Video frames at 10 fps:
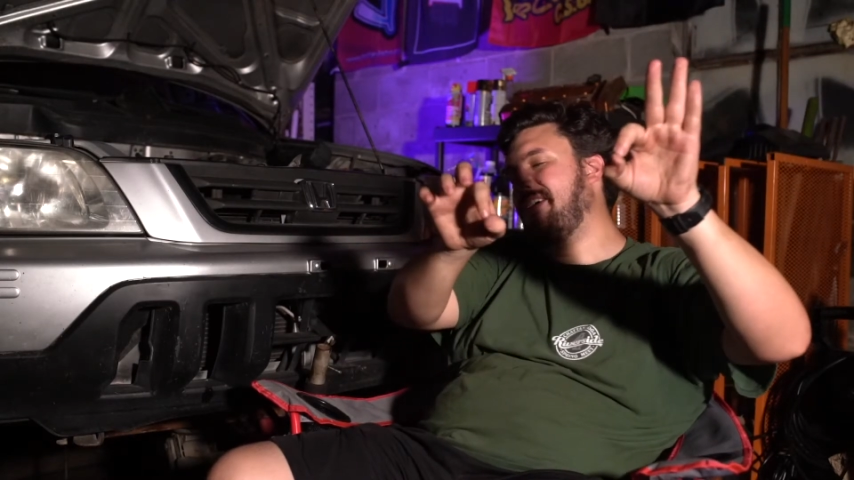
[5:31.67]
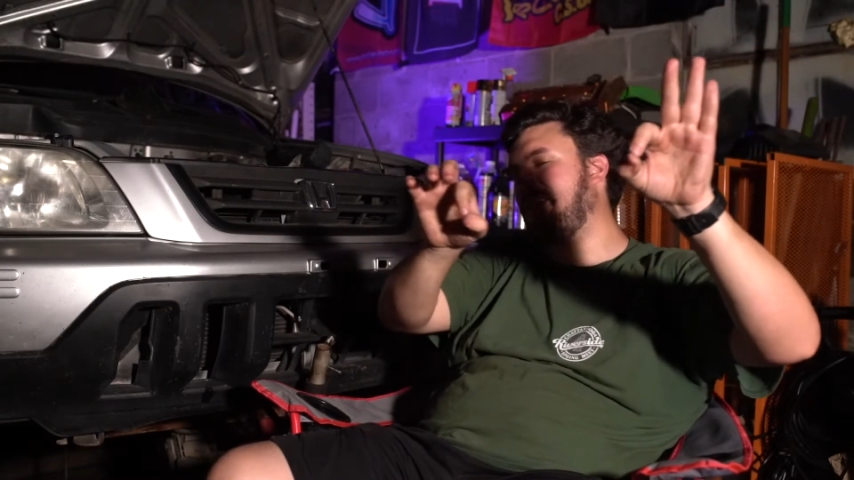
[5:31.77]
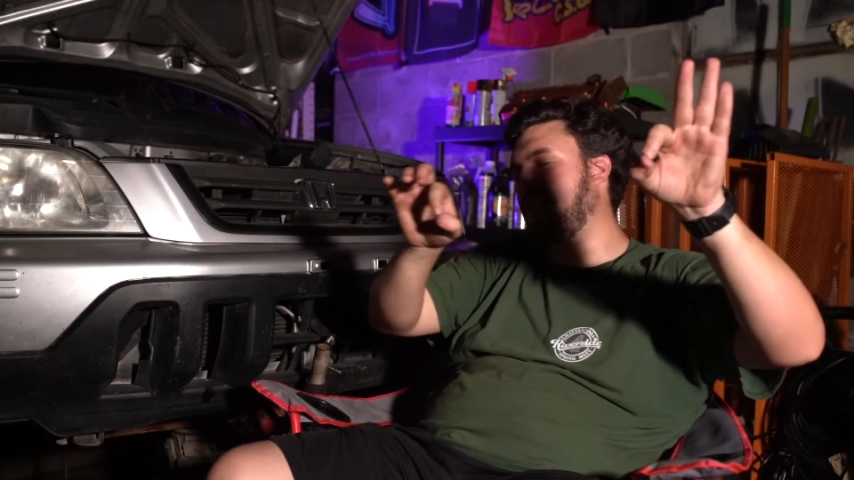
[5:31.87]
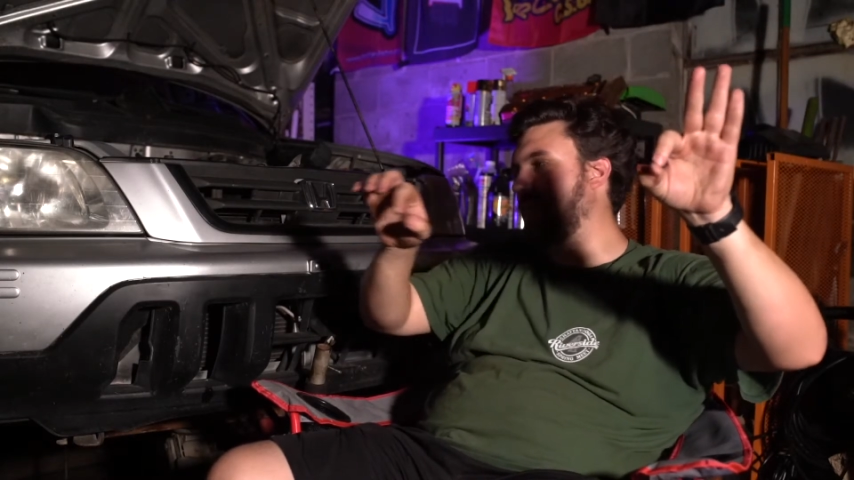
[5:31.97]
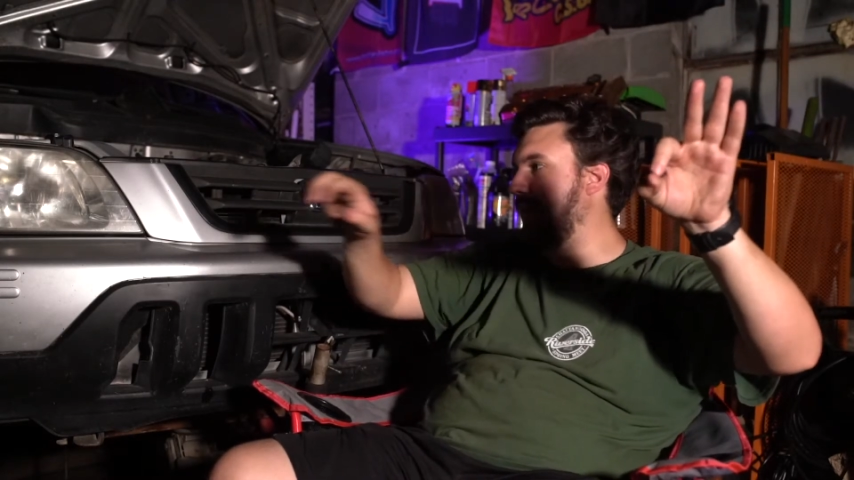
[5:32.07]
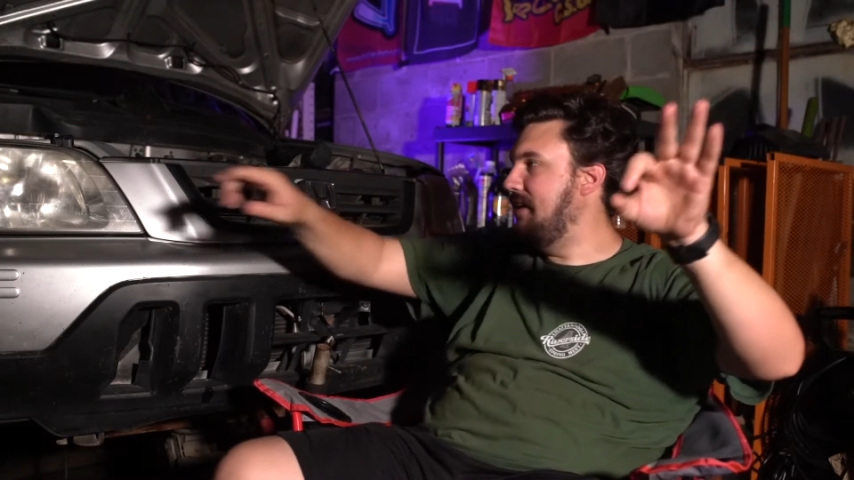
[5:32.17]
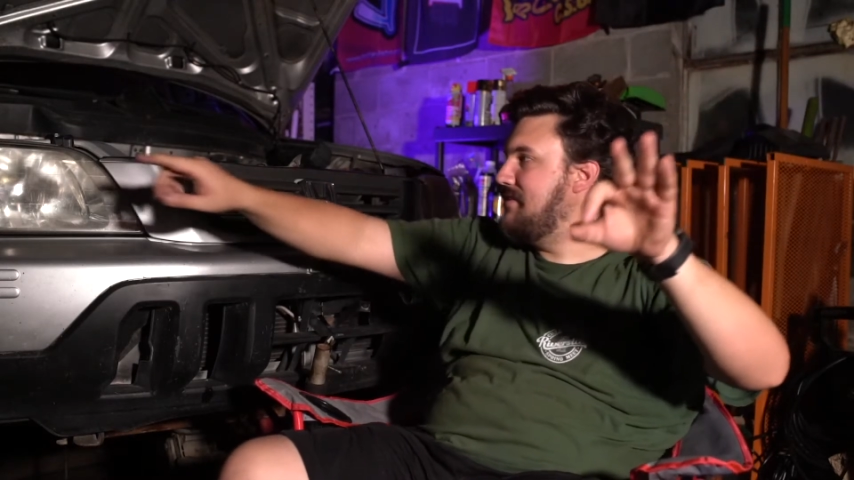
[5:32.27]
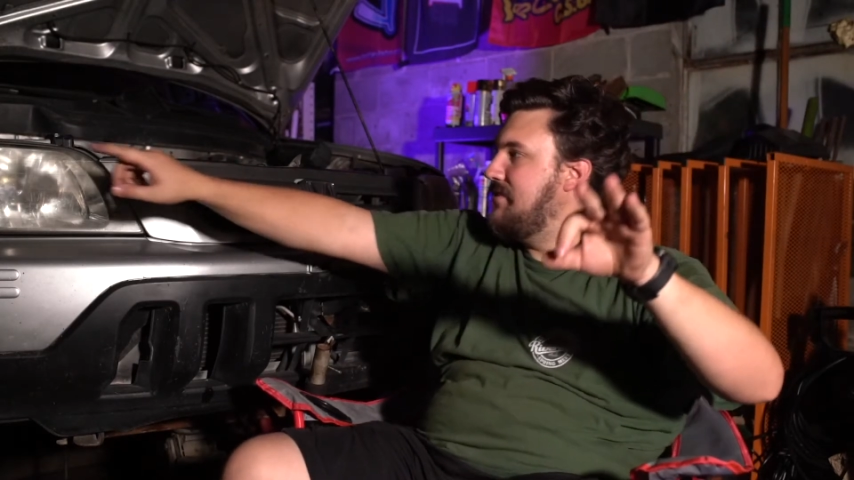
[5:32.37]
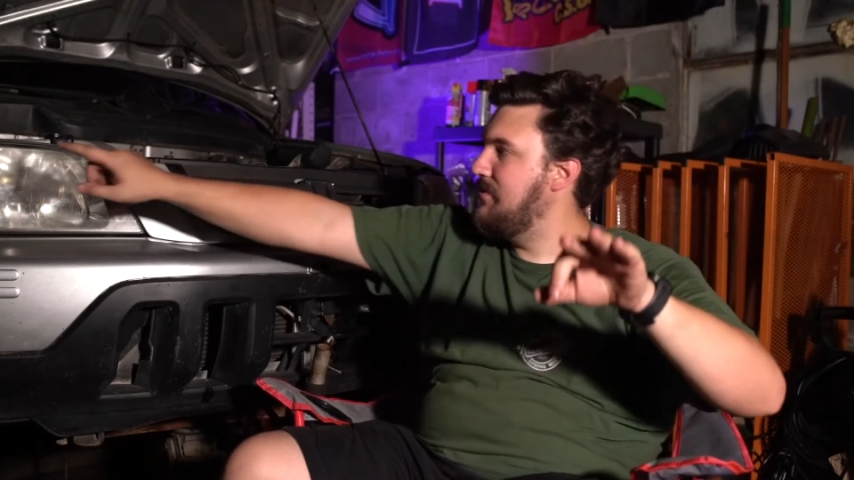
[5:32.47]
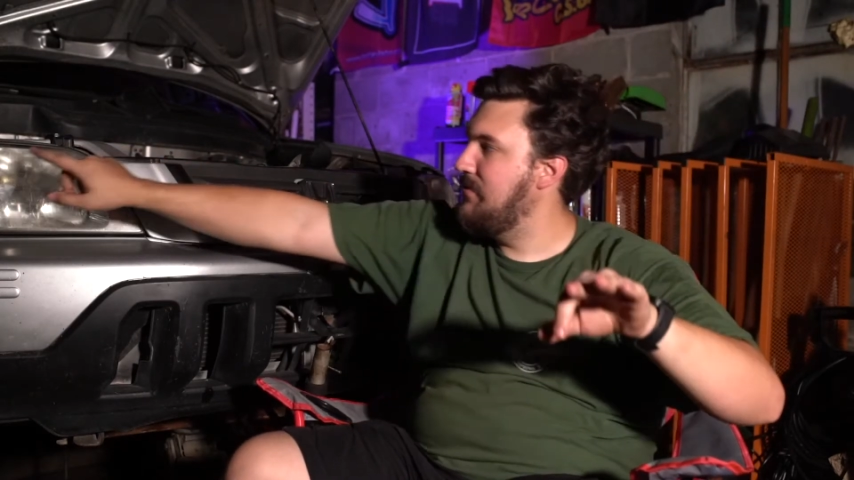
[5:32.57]
all the way
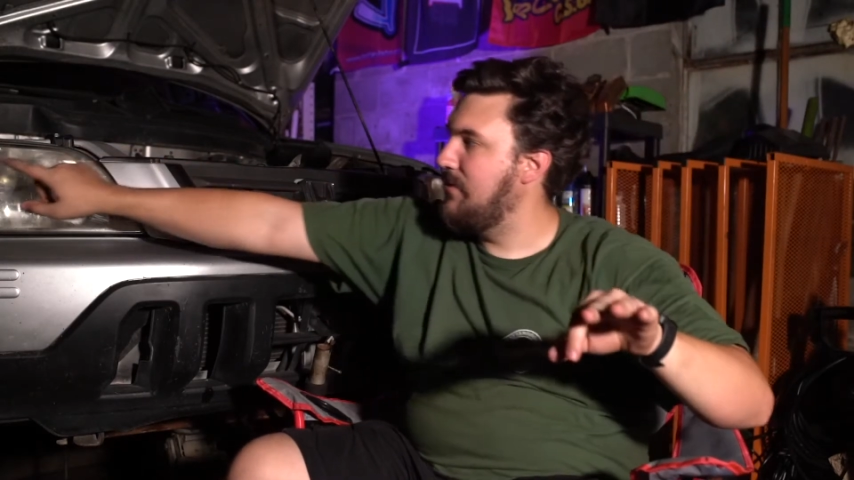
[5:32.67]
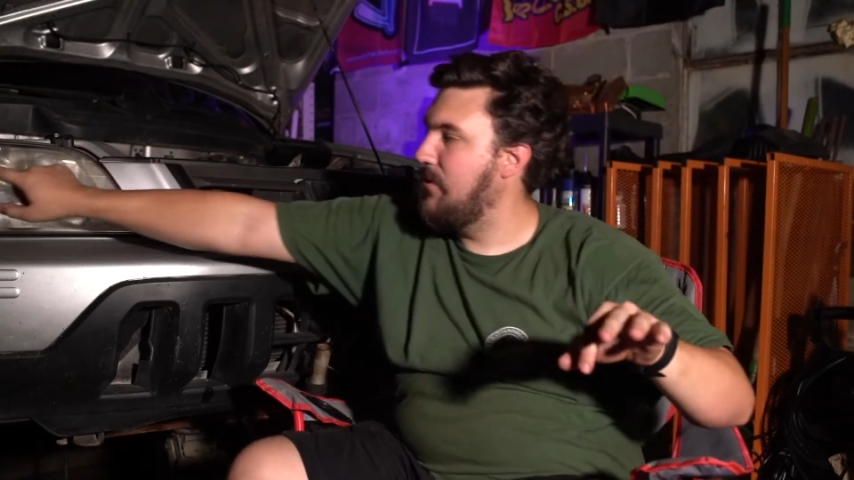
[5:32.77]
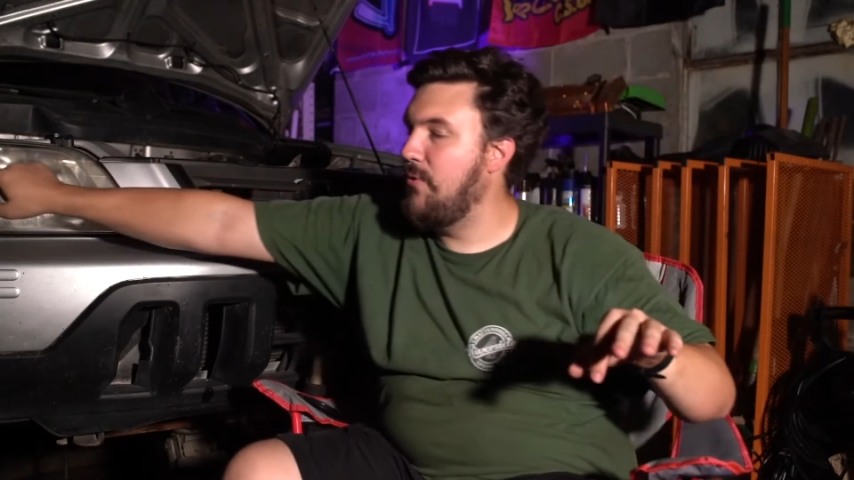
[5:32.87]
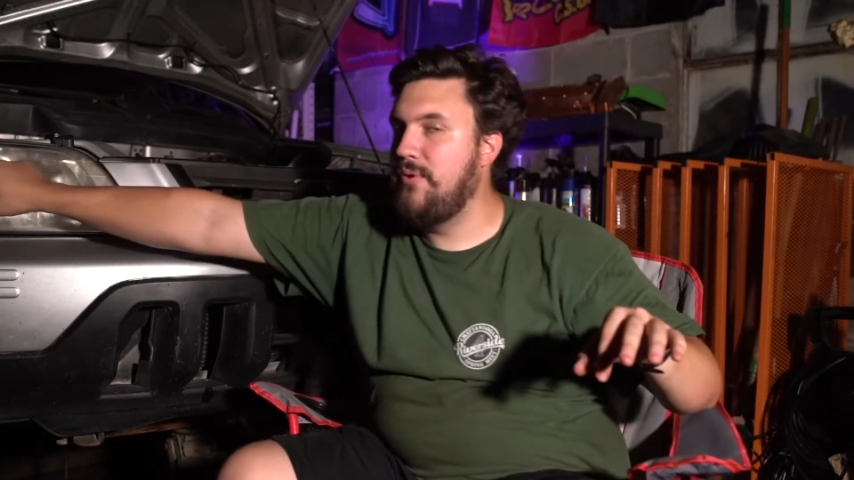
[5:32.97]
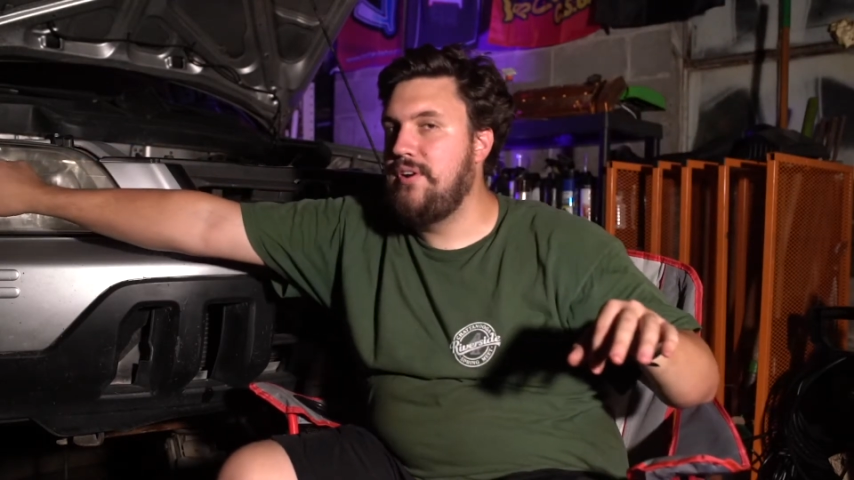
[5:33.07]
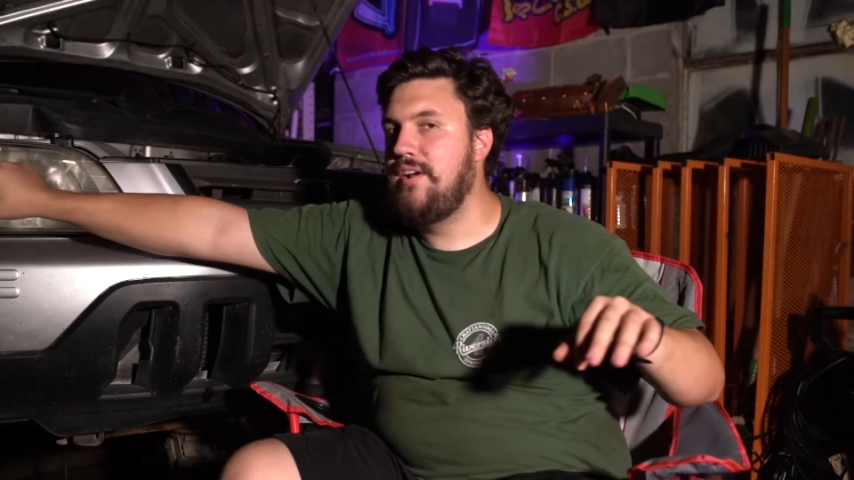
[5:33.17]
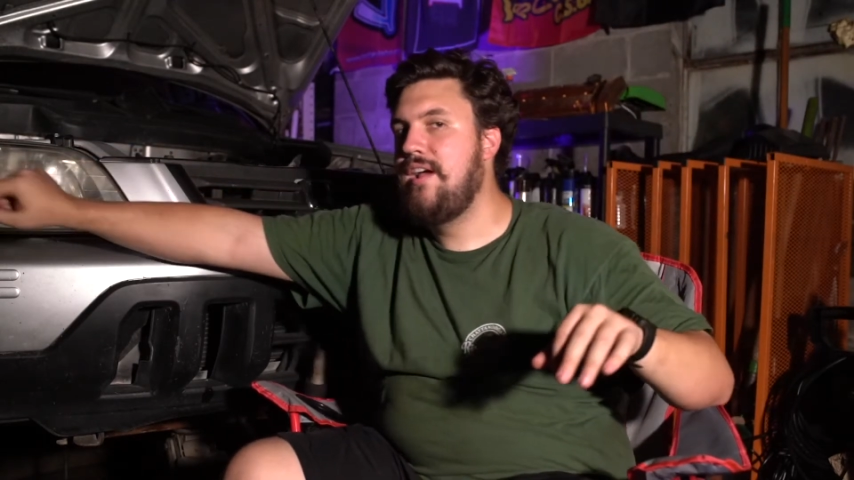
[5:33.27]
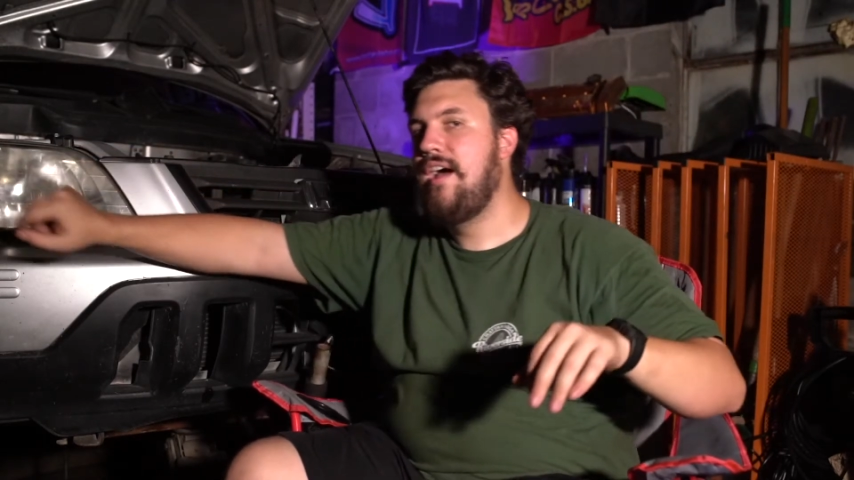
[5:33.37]
to the corner